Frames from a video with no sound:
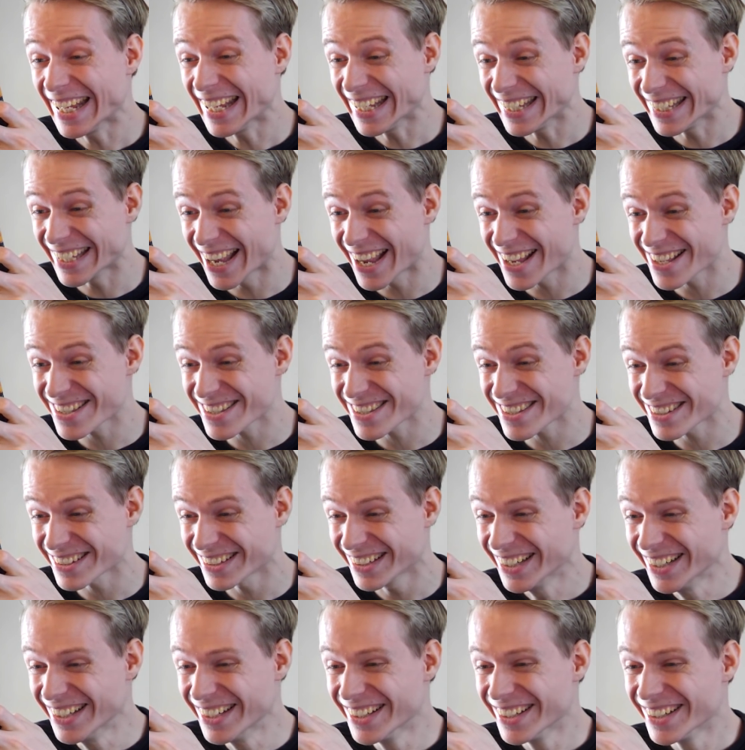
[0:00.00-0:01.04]
Yes.
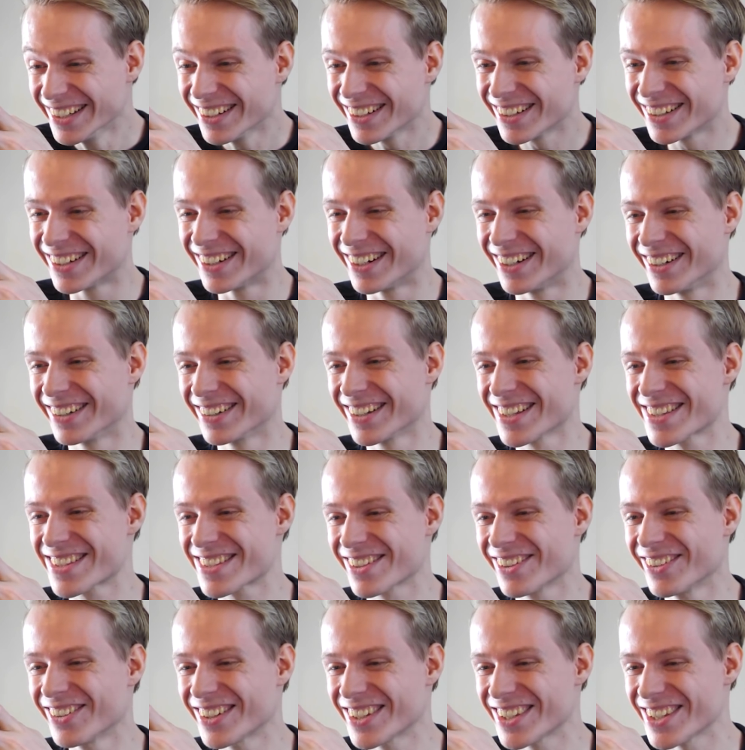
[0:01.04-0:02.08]
Oh, that's
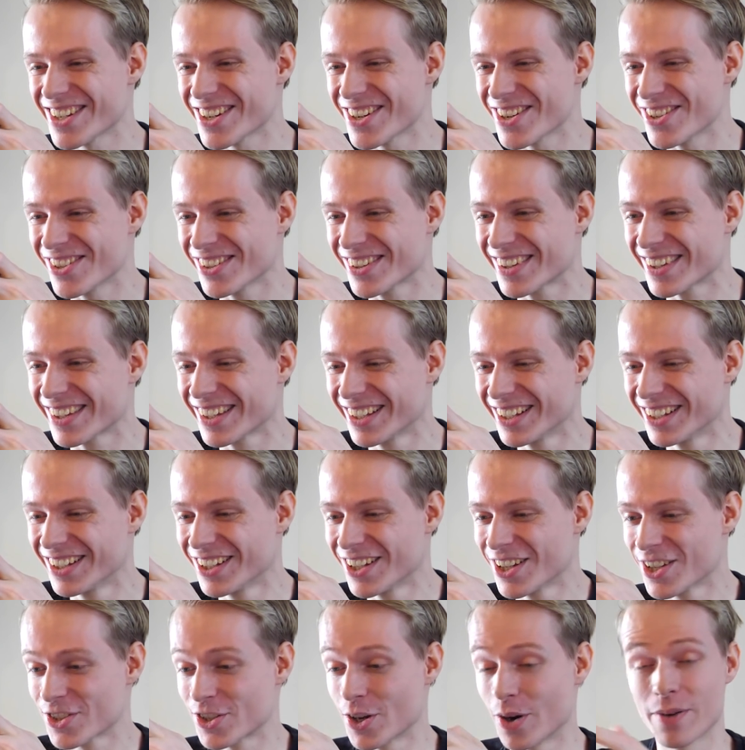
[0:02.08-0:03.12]
so cute.
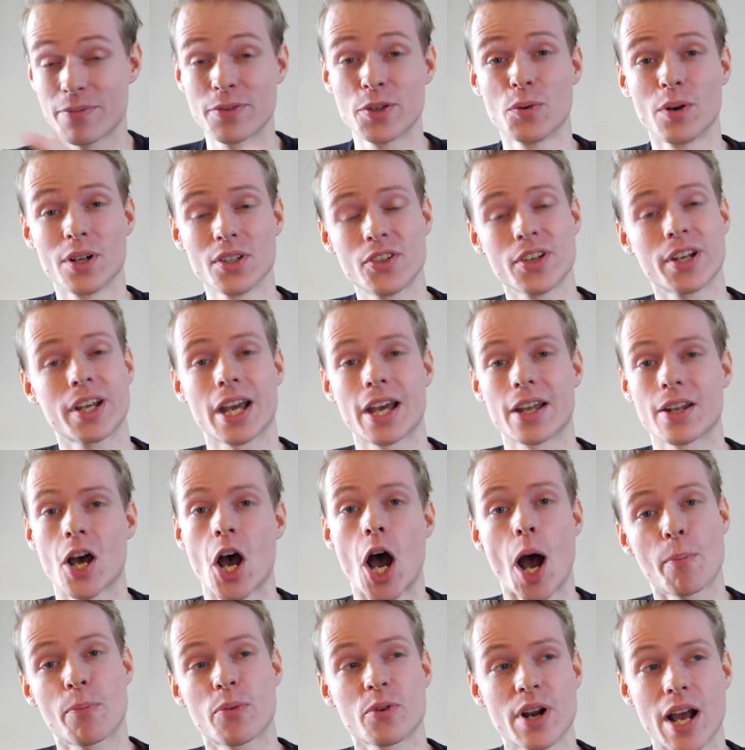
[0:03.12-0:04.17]
So if you want, you can
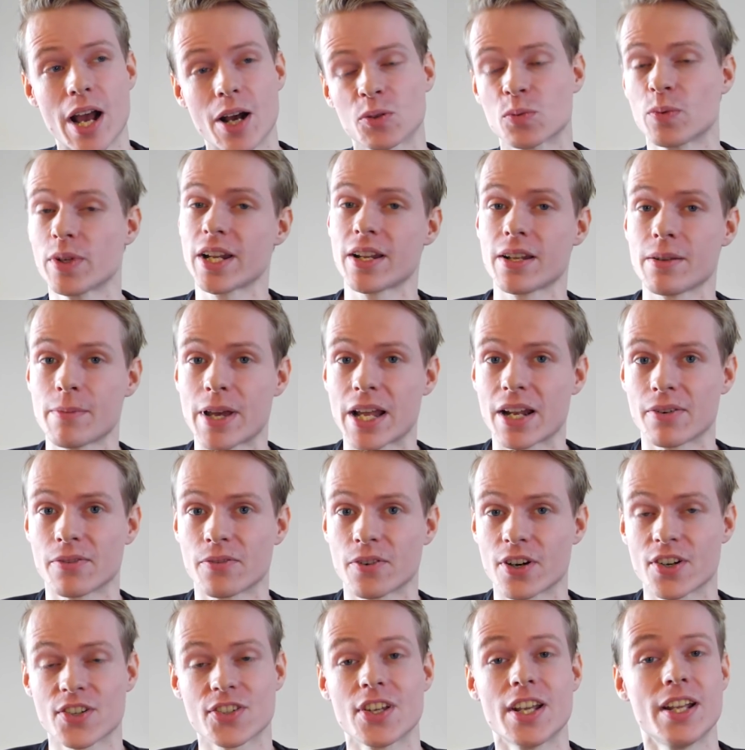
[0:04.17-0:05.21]
hop around within the
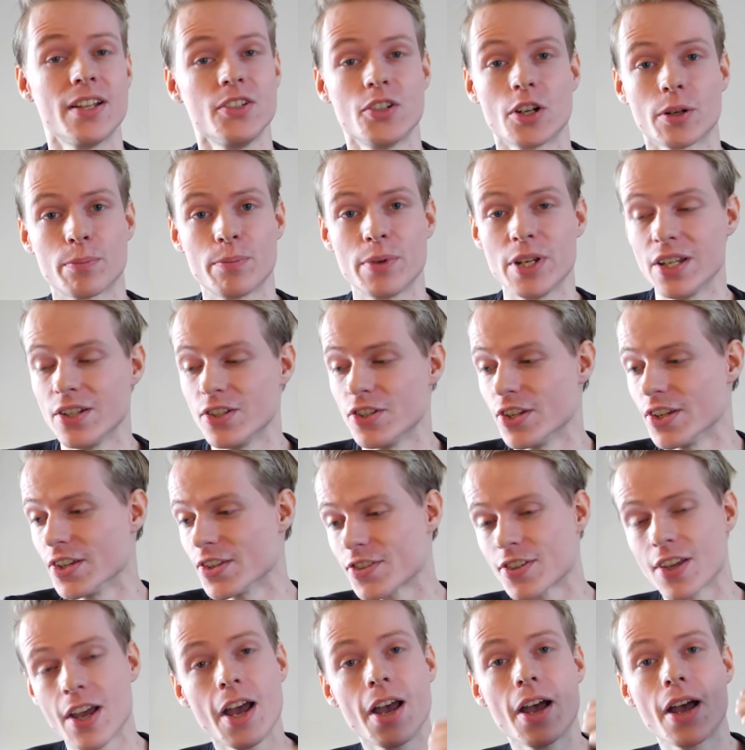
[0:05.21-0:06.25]
metaverse in your P
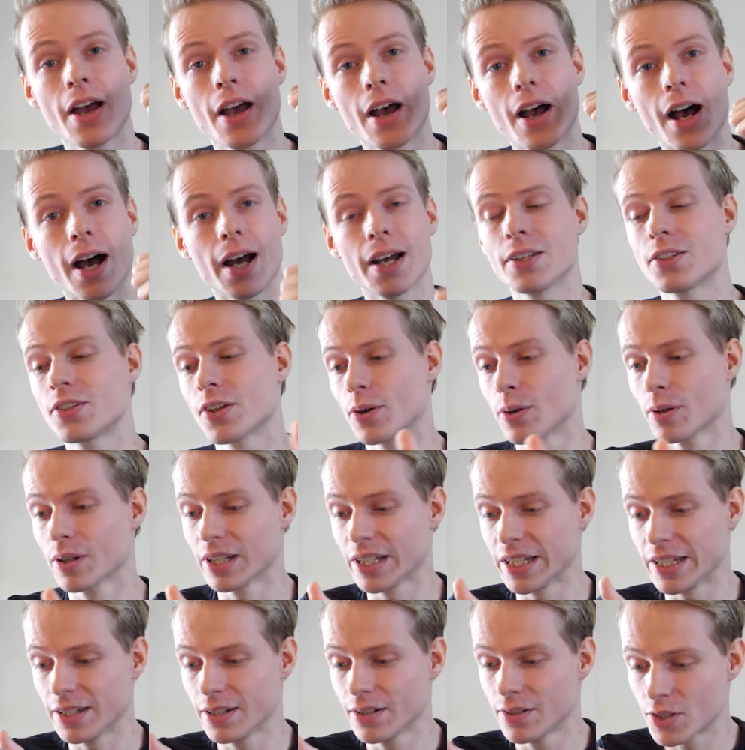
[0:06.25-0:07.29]
Gs. I
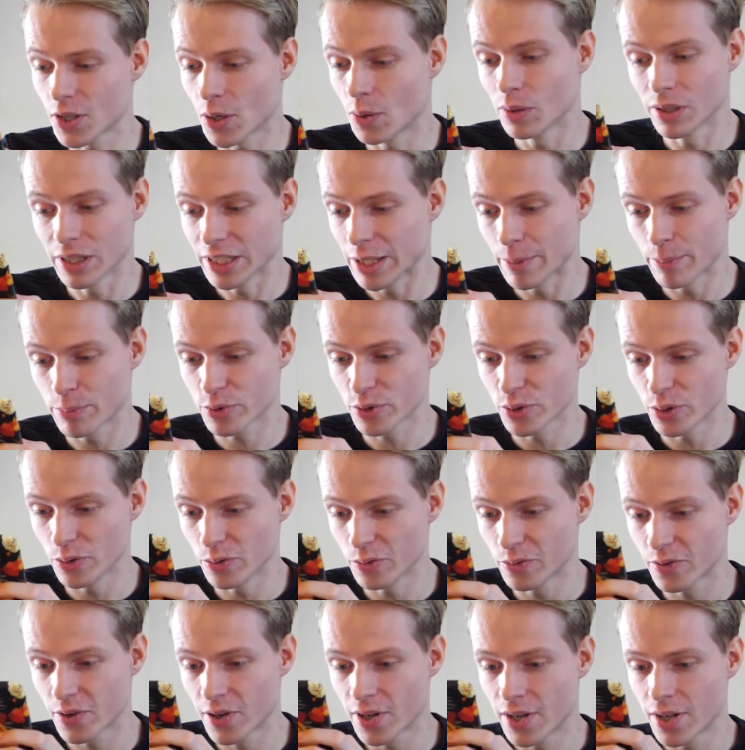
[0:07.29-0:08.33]
totally, totally
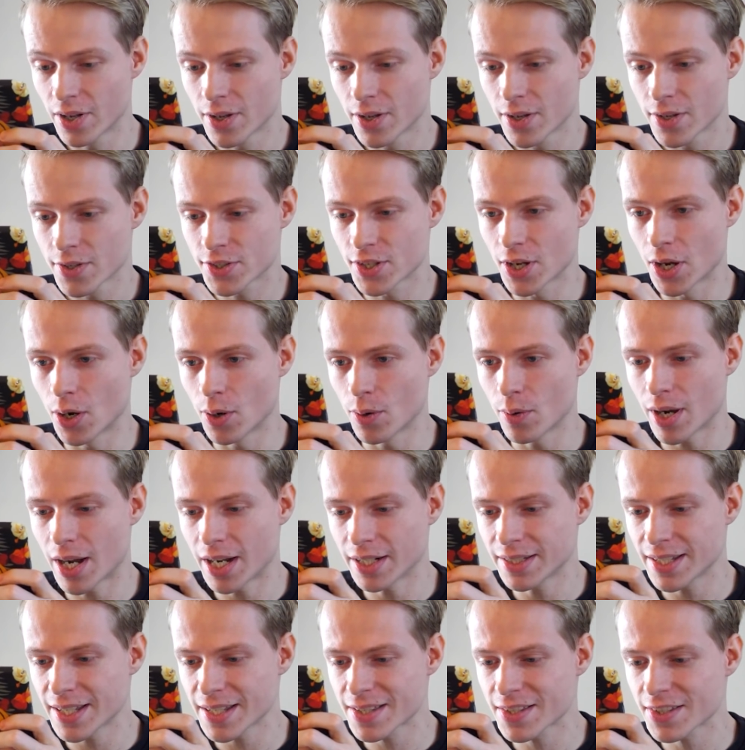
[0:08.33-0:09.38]
approve. So
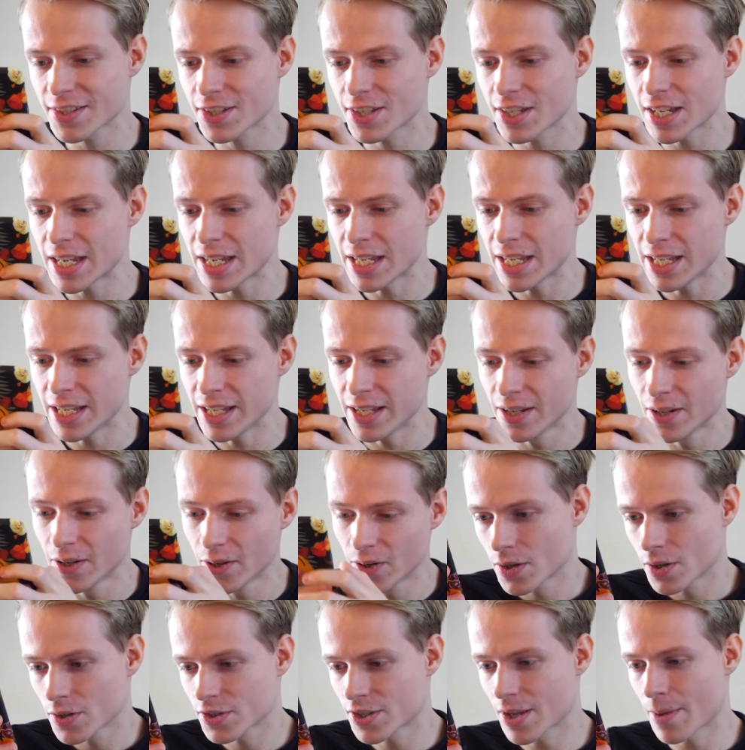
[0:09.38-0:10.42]
I did see
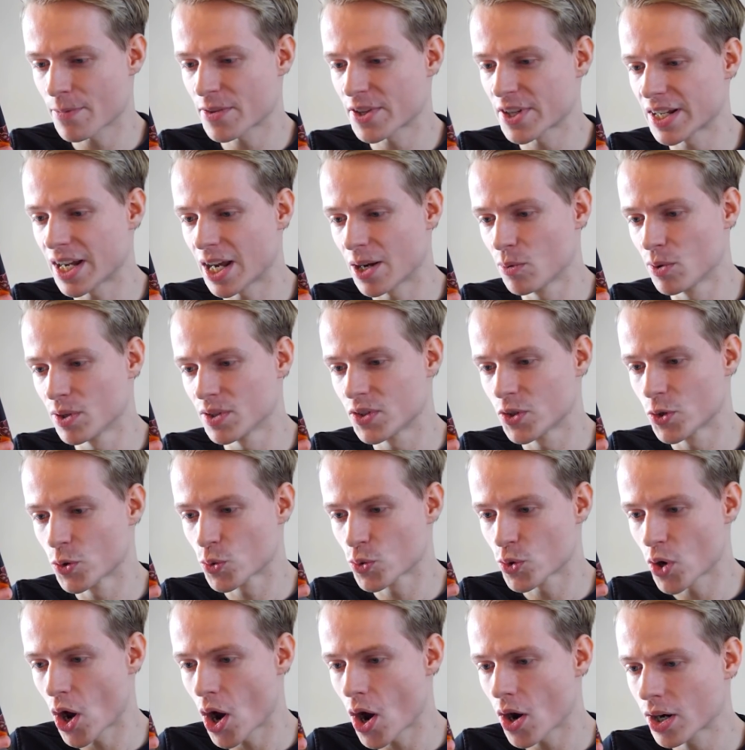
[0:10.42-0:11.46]
something I want to
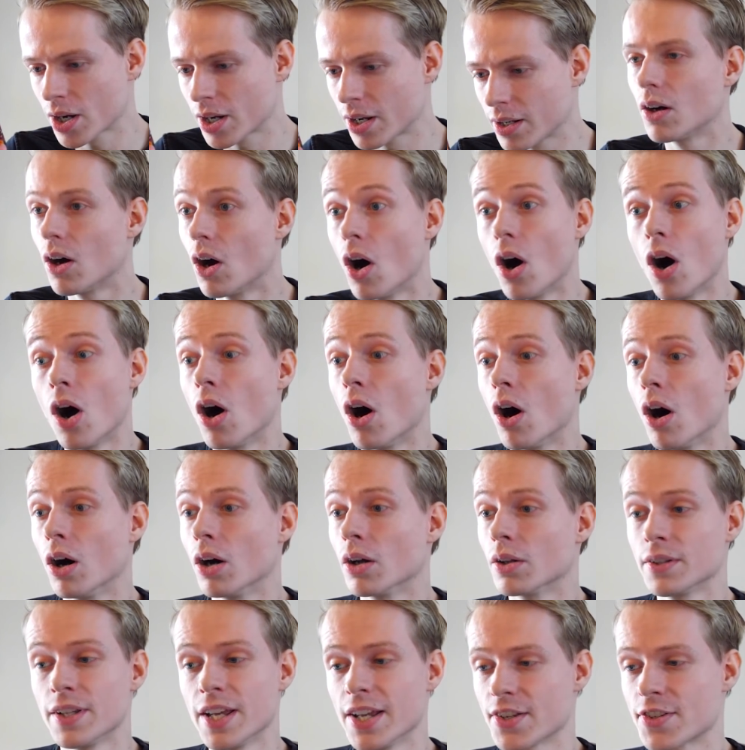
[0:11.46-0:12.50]
rock. Oh,
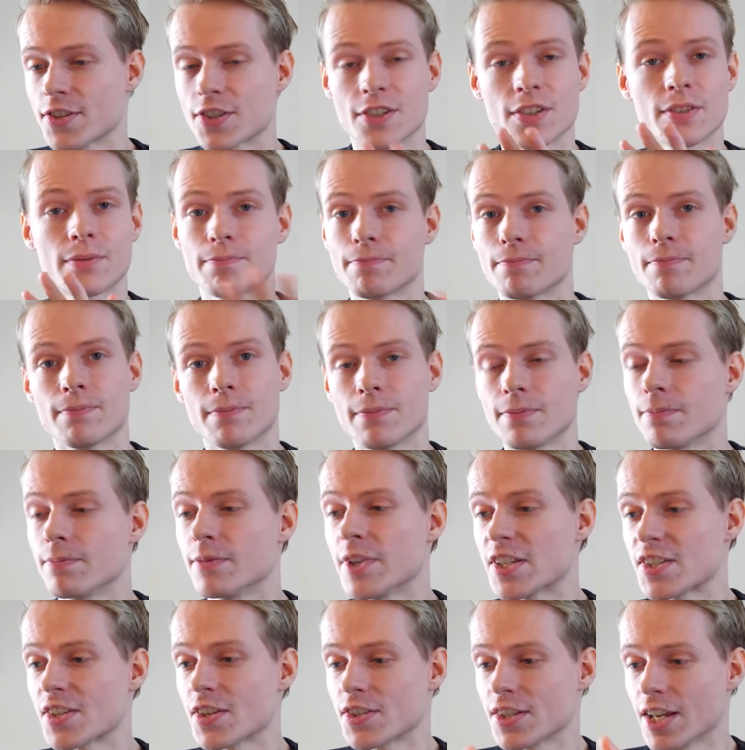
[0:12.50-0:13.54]
this,
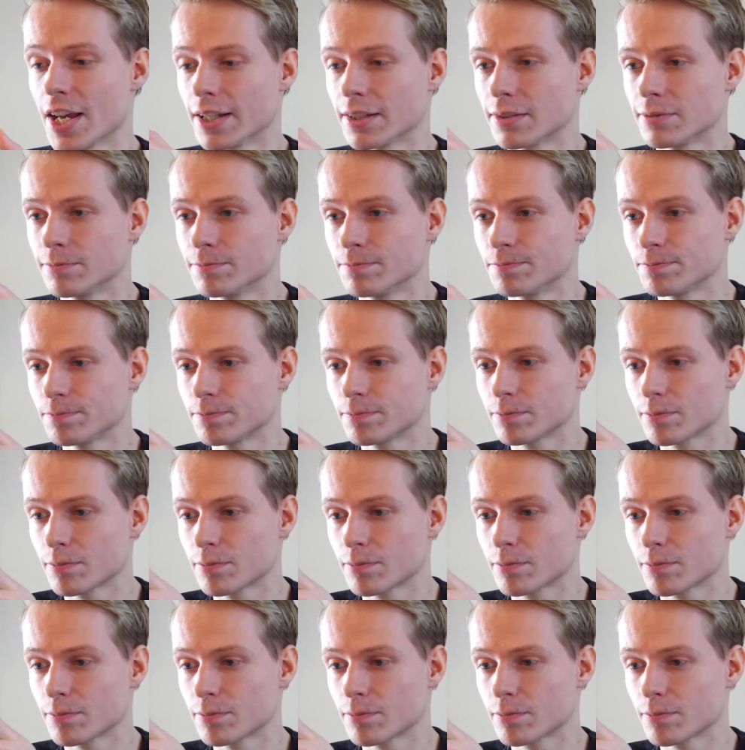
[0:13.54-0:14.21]
this is it.